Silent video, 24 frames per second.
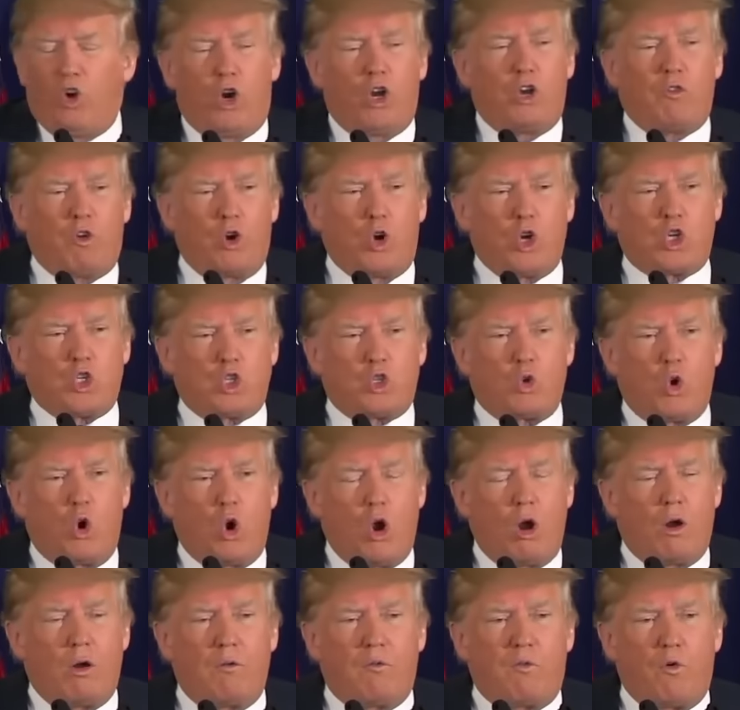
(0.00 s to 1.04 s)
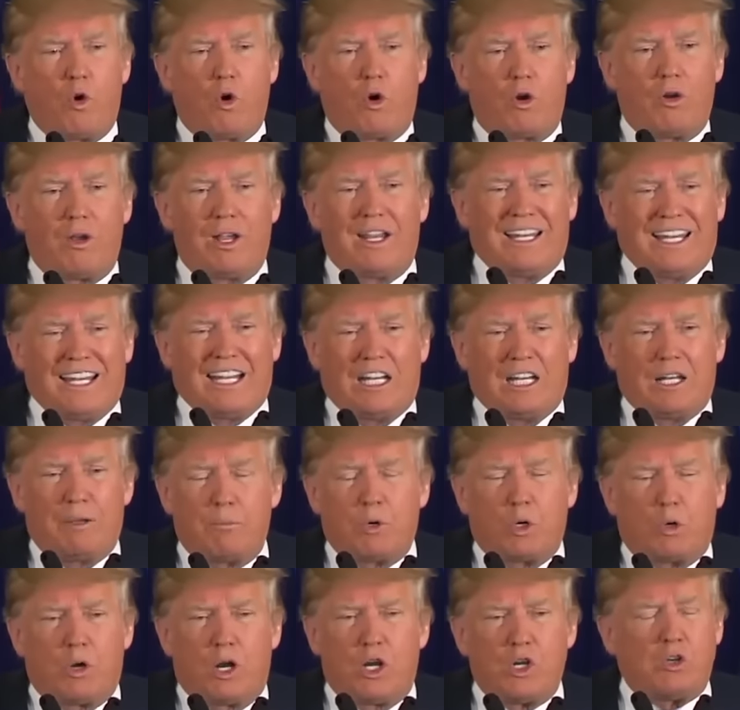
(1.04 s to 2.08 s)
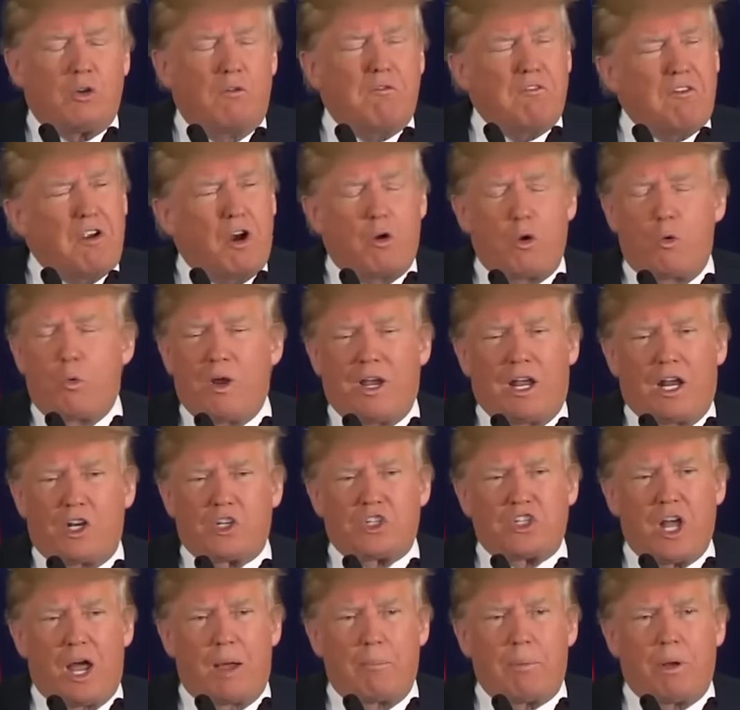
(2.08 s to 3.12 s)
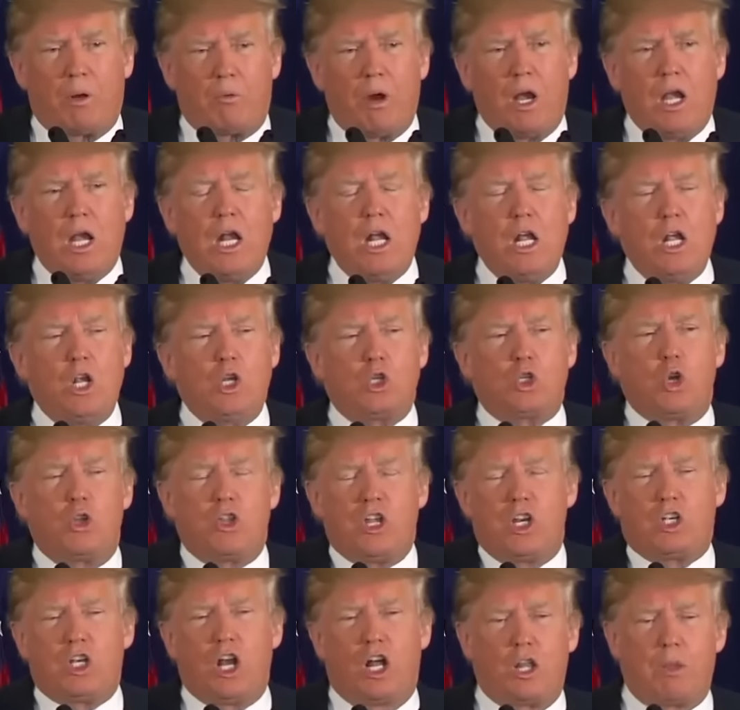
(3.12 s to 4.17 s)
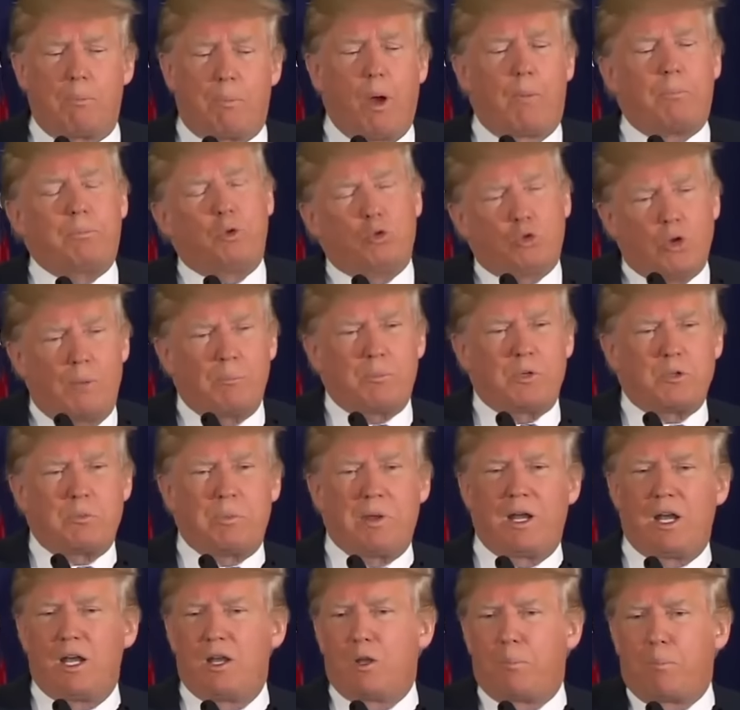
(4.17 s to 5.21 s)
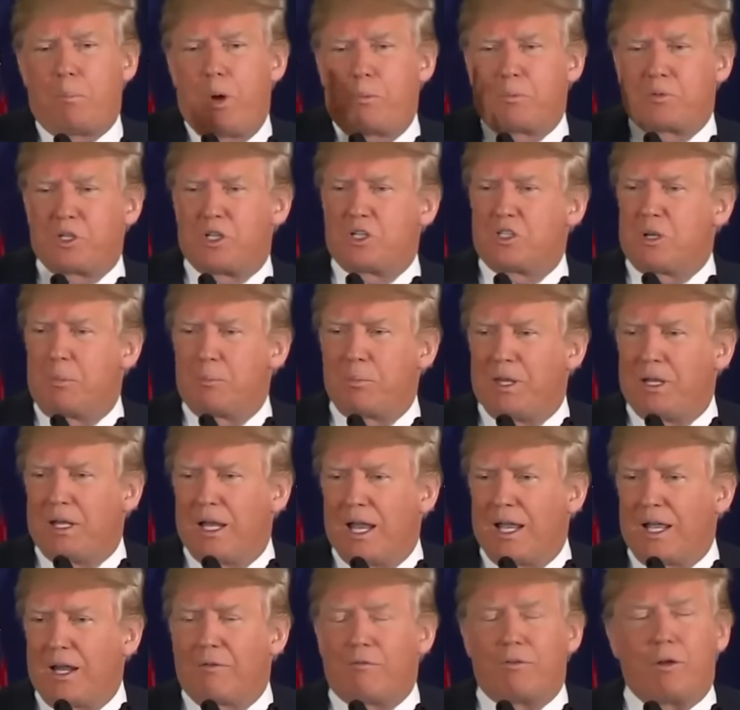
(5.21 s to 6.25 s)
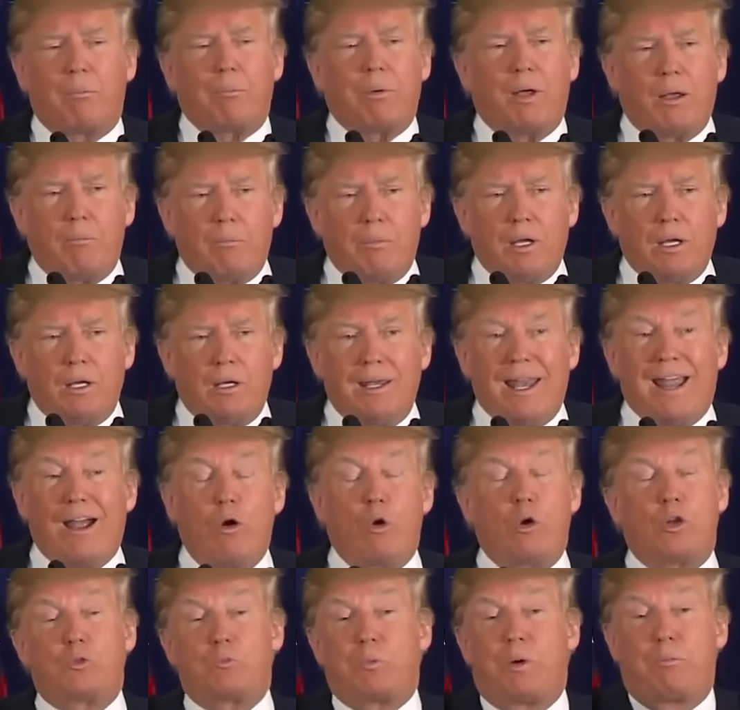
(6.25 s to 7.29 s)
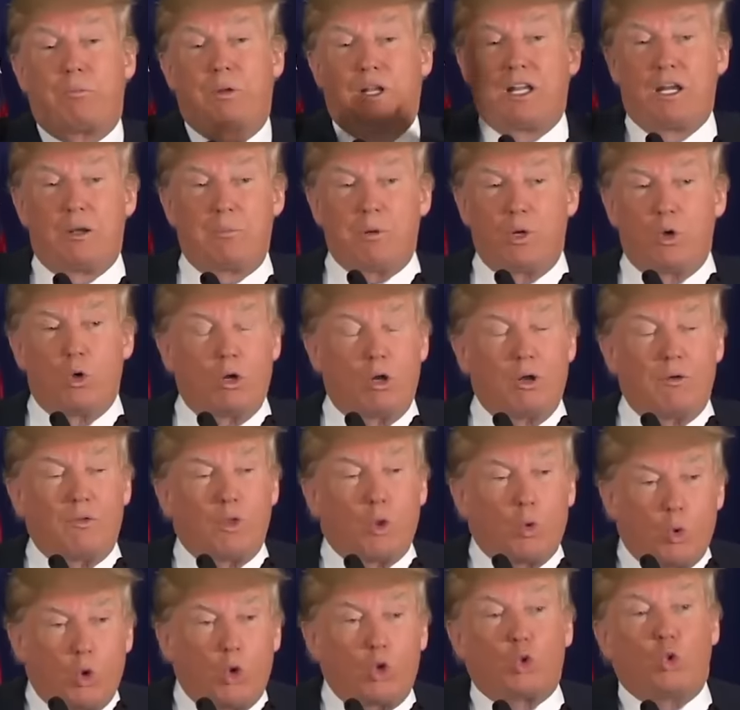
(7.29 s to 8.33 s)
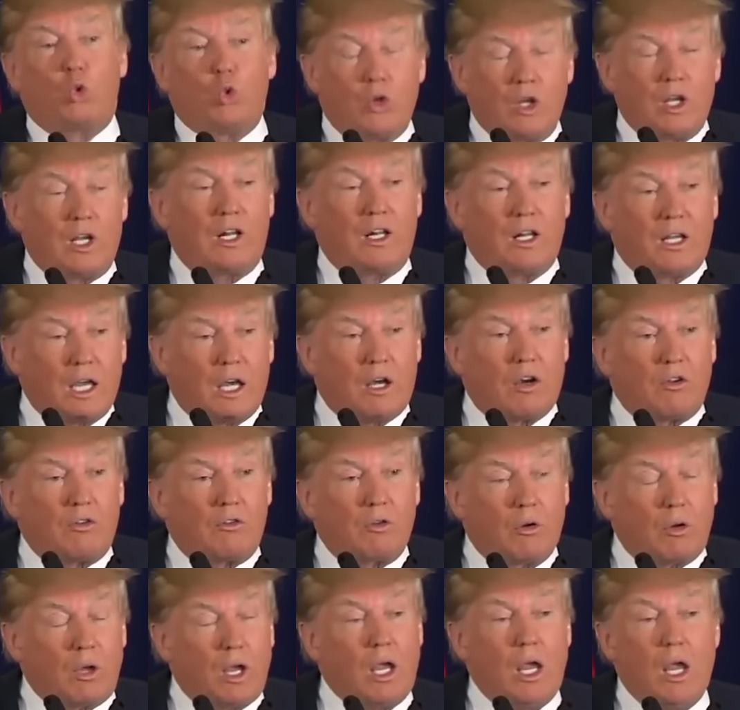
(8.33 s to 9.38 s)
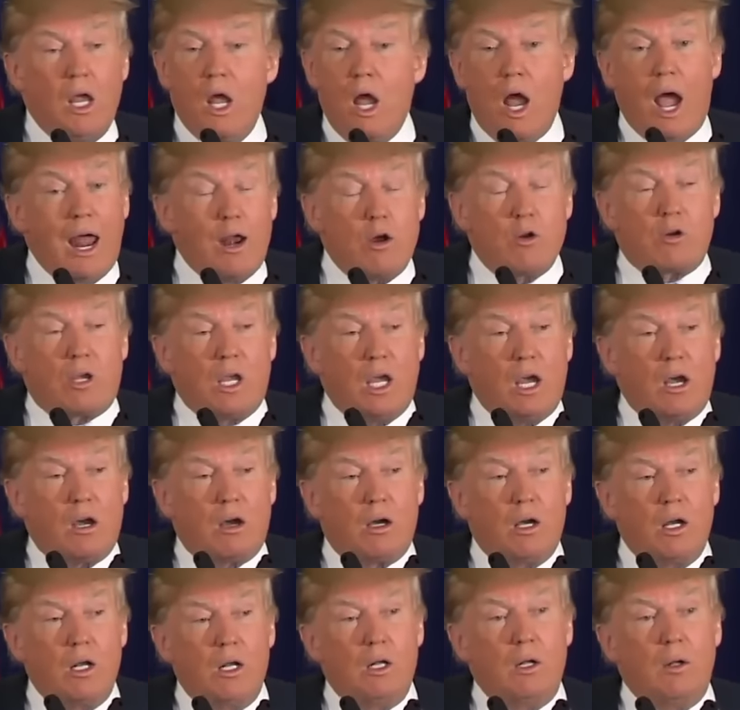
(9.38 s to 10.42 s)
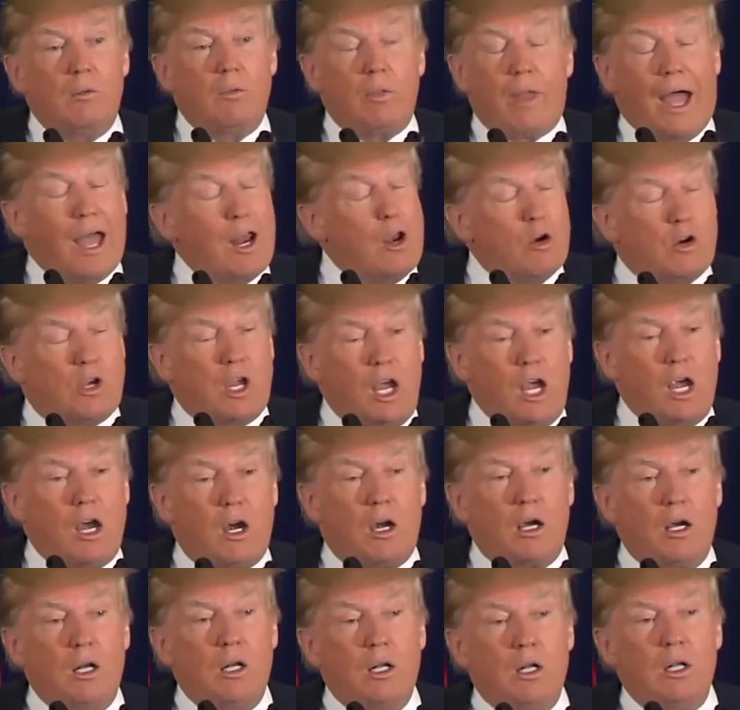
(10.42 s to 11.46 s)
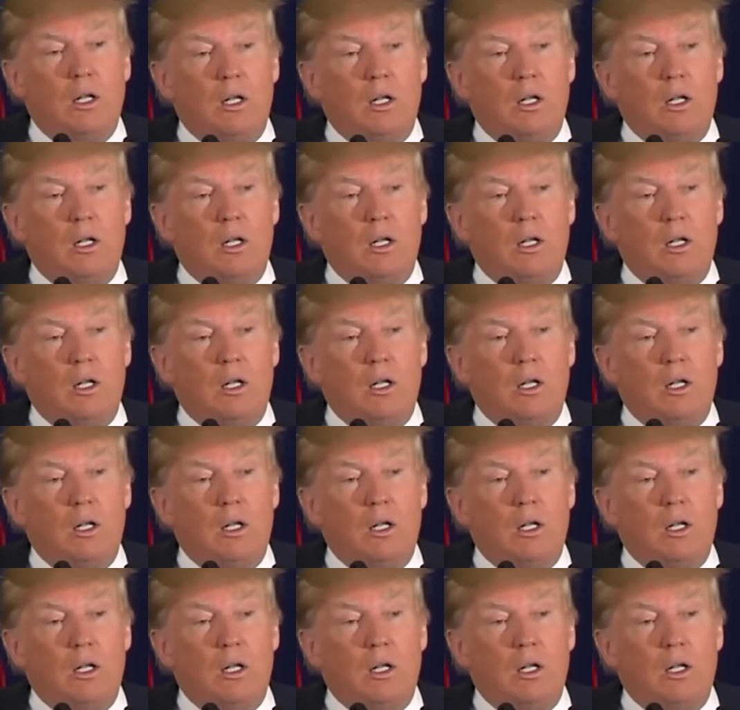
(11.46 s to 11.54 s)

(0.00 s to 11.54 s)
very, very strong for illegal immigration. Very, we got to stop it, right? So they tell the Pope Trump is bad, and the Pope says something negative about me. Now it's probably going to be all over the world. Who the hell cares? Okay, I don't care. I don't care.